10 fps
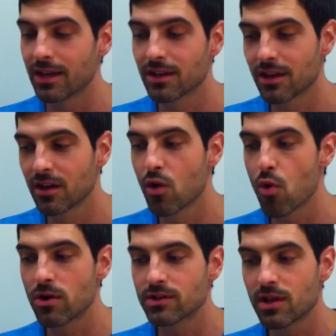and can
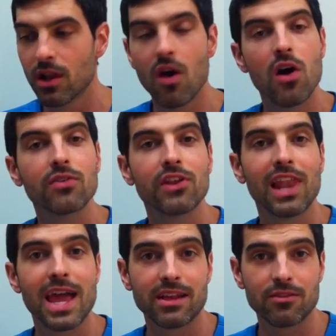course along the
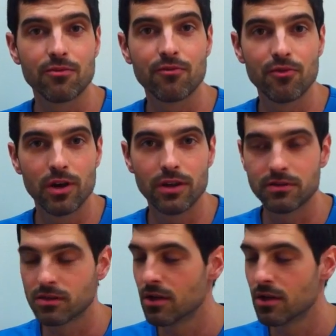length of the foot.